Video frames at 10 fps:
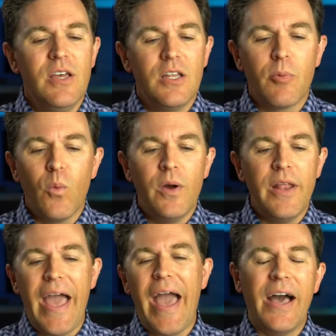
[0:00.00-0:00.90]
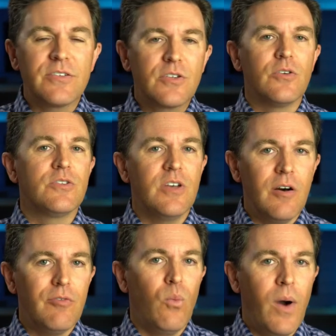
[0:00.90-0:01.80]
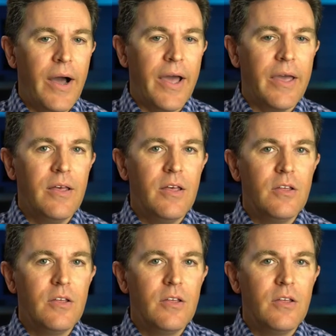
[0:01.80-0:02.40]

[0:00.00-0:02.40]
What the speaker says: number one, ask yourself why.